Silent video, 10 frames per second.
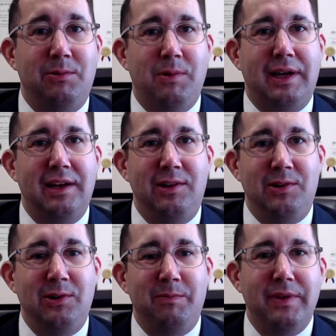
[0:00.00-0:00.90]
What can you
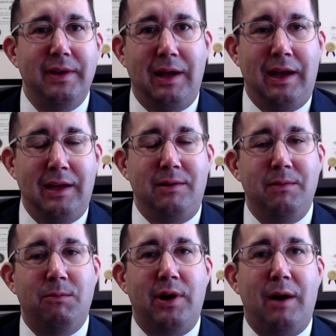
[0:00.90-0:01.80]
do, and
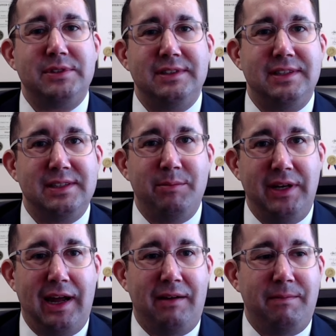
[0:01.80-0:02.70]
what options does somebody
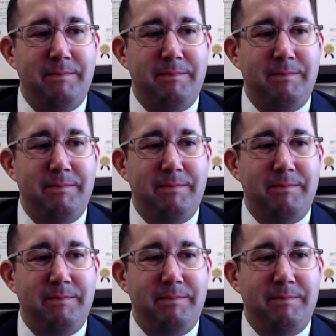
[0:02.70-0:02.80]
have?